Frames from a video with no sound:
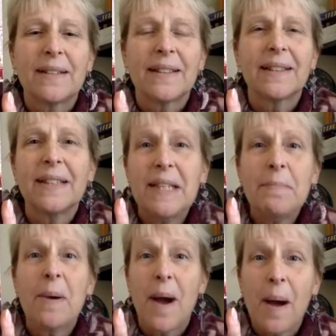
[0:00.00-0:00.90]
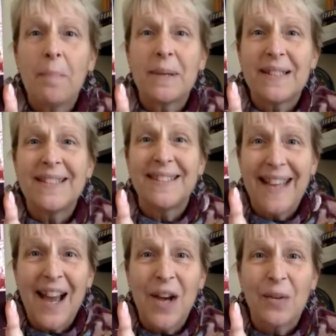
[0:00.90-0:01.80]
leap up and
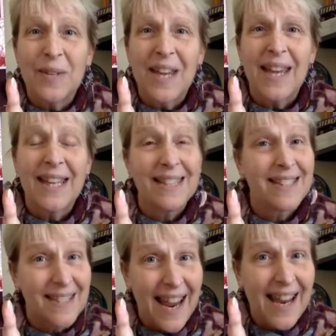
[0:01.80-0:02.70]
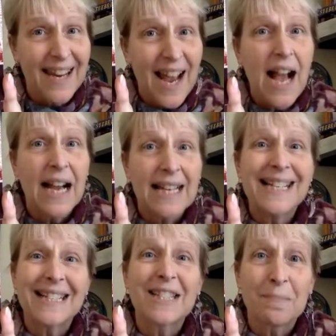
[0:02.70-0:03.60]
down and say, I
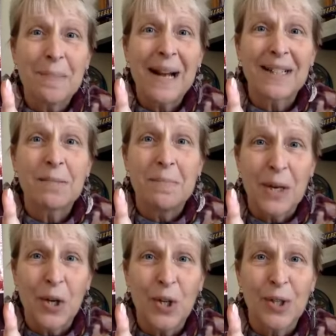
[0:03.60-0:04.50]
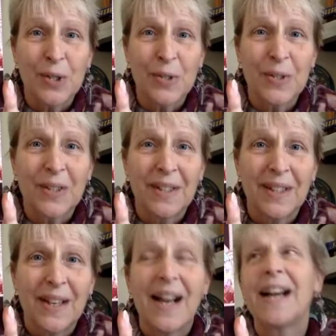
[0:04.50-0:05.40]
expect miracles.
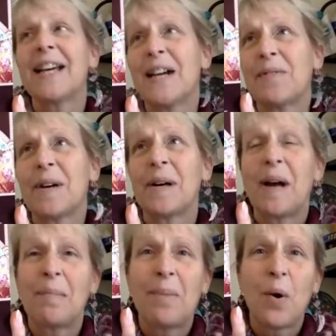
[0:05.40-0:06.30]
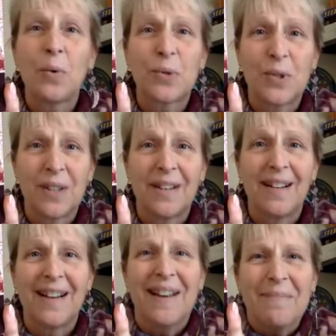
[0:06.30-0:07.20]
I have a, a post it
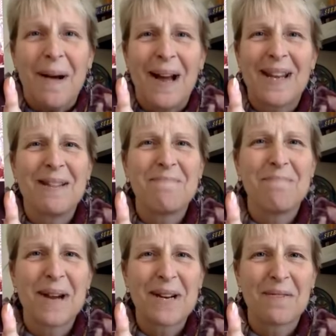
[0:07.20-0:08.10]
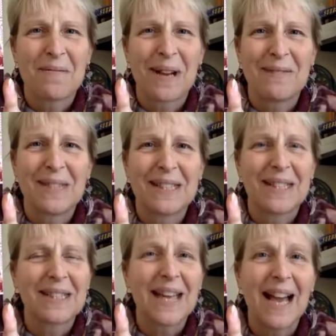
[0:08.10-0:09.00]
on my microwave that
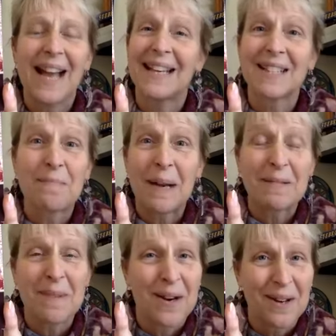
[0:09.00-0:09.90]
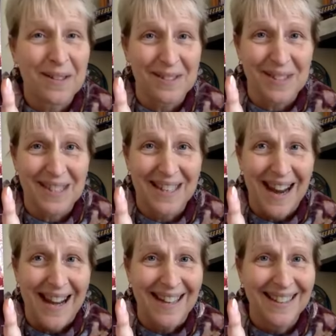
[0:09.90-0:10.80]
says, I expect miracles
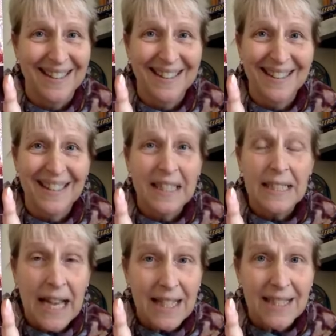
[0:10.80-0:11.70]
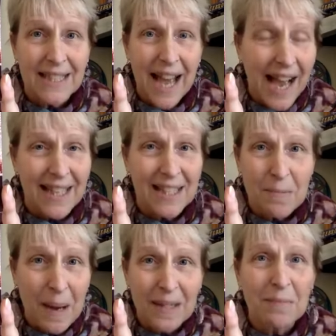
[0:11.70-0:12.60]
today. Yes, I
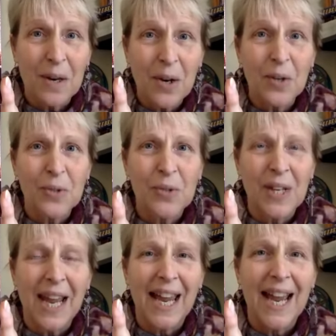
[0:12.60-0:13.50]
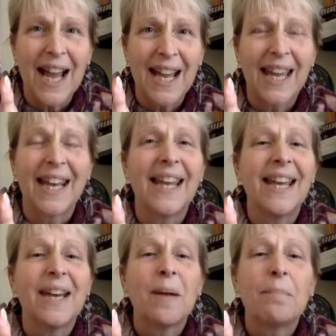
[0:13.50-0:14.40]
expect miracles today. And
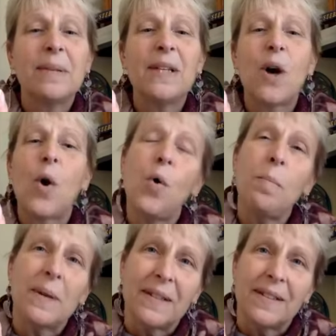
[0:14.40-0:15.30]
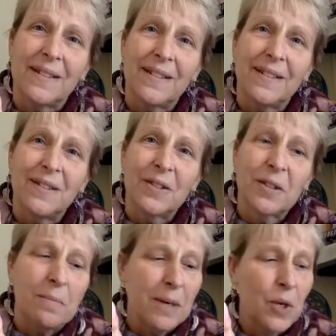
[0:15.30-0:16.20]
be open to
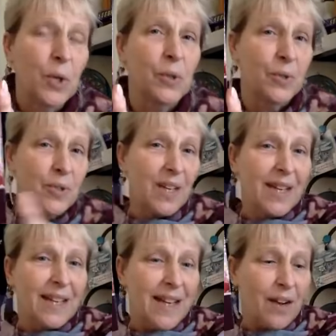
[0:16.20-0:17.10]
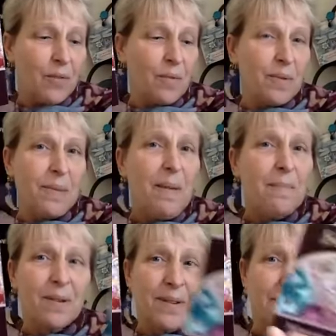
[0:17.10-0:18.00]
the miracles. Now, remember,